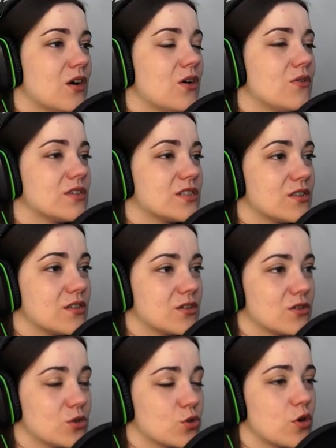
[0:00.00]
All this
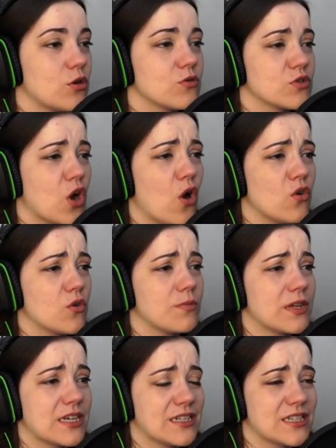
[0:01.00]
controls
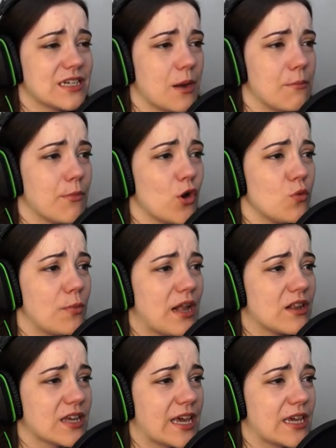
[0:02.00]
horribly. It's like a
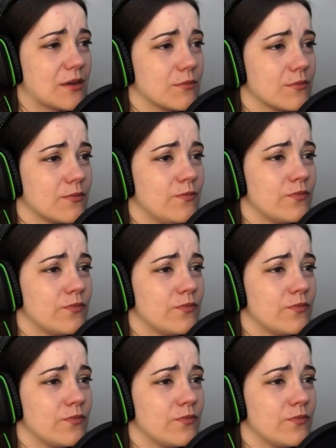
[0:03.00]
mobile game.